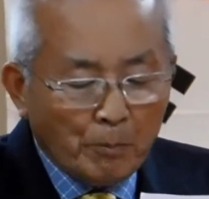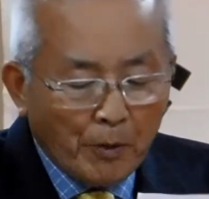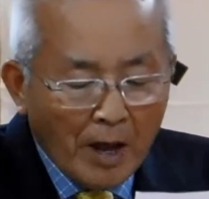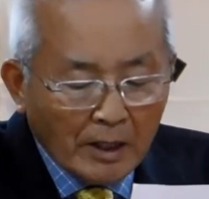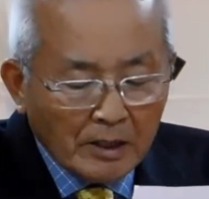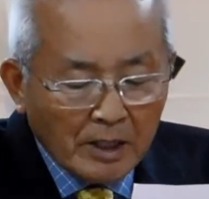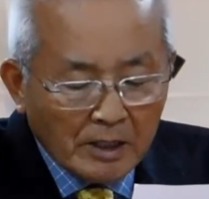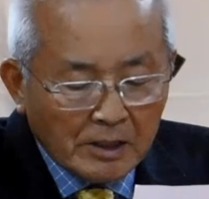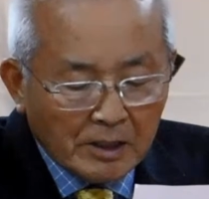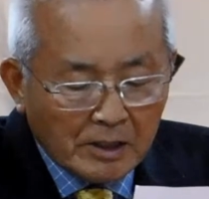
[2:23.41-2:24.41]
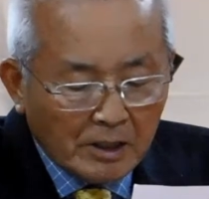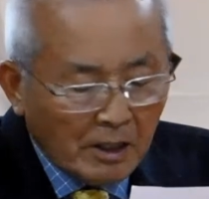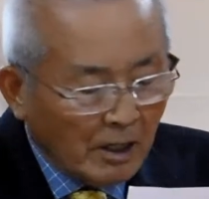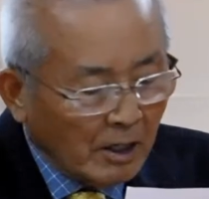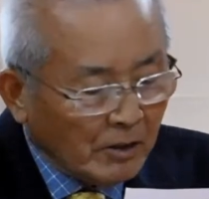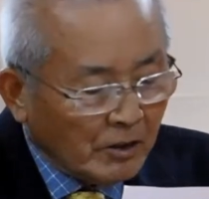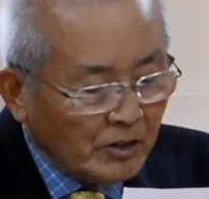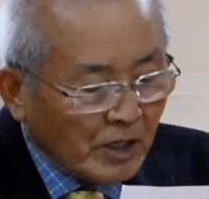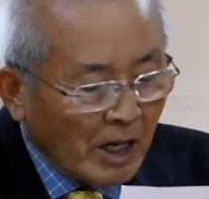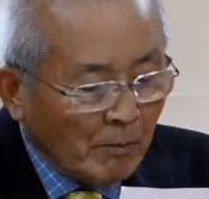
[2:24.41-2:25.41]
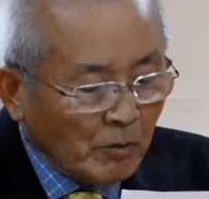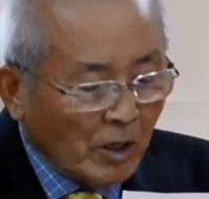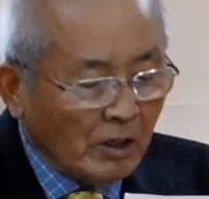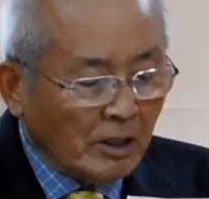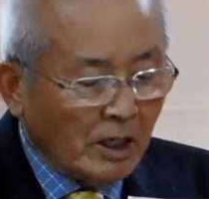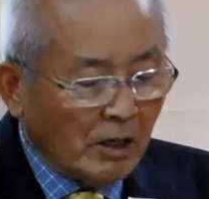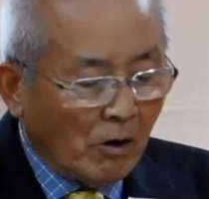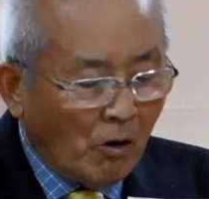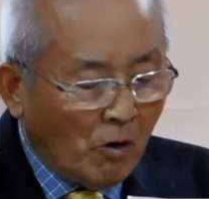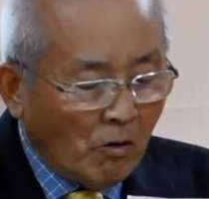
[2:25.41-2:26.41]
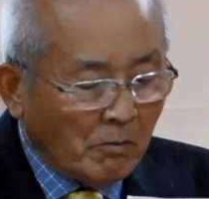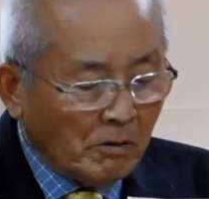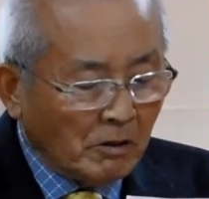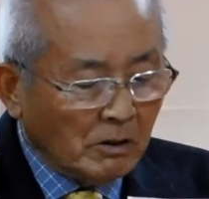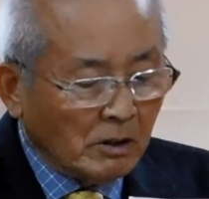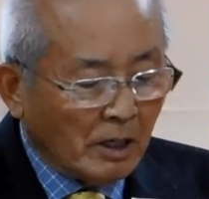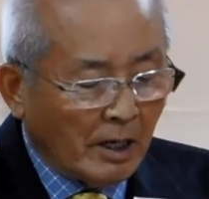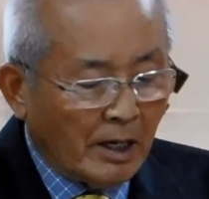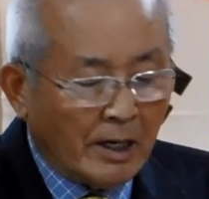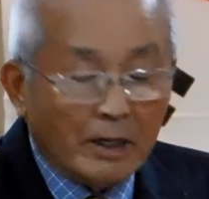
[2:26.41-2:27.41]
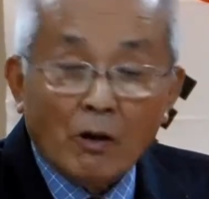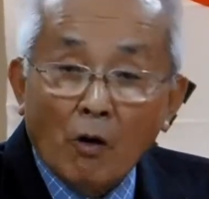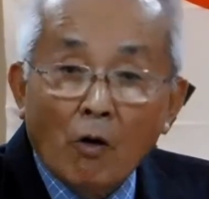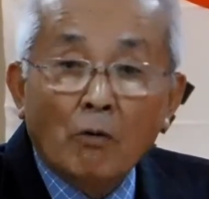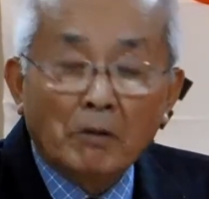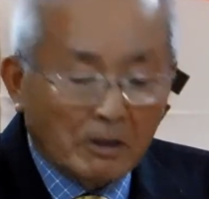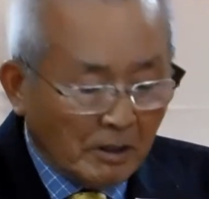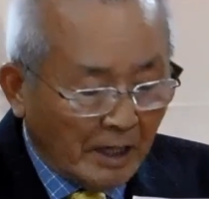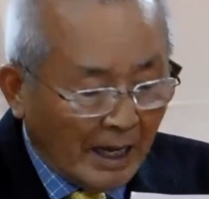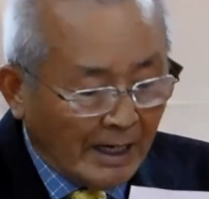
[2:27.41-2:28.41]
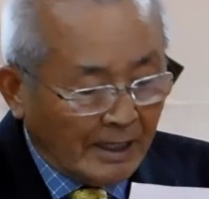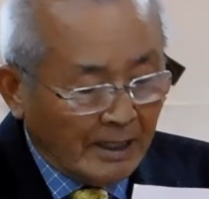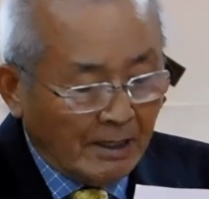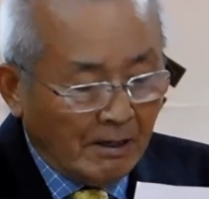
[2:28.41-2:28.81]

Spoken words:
practices the same technique over and over again,